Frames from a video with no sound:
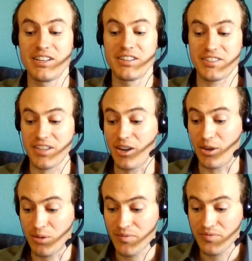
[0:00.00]

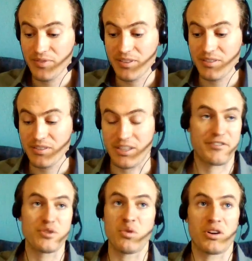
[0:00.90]
So
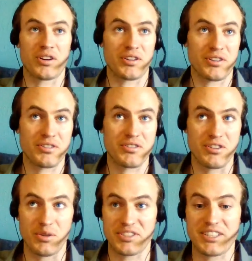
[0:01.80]
if you are, a
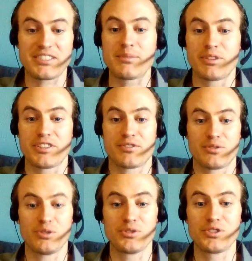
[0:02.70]

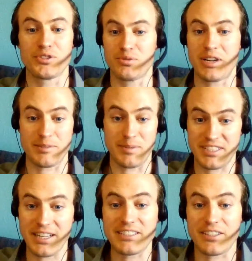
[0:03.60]
60-plus-year-old who has been
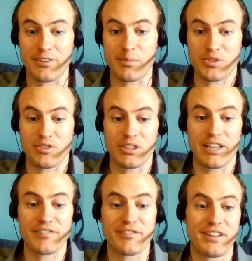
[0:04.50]
sedentary most of their
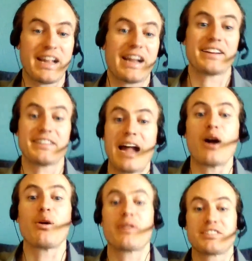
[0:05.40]
life and
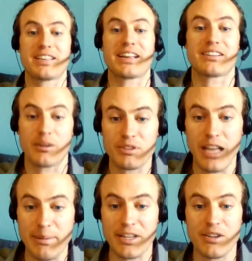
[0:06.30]
now has taken up
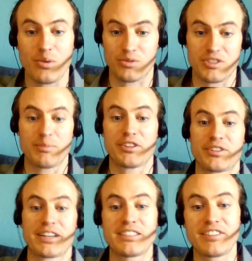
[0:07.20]
climbing or some other
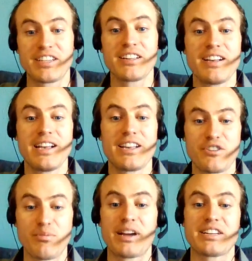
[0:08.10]
activity, you
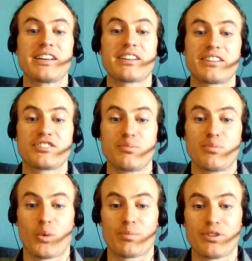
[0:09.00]
might need to consume
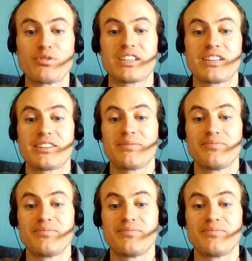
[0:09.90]
more protein